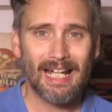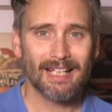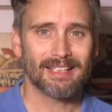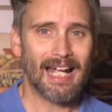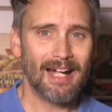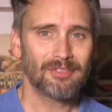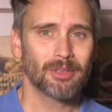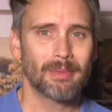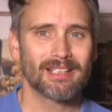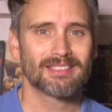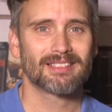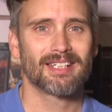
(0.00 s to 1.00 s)
And after
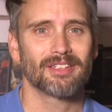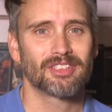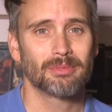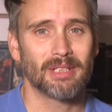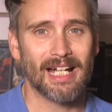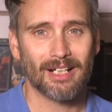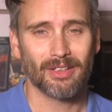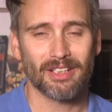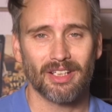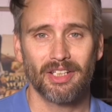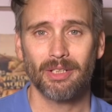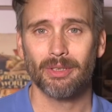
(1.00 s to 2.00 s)
Mantis tells him to act like
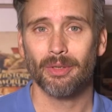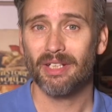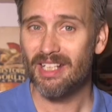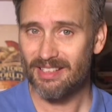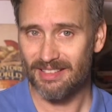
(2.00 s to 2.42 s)
a hero, he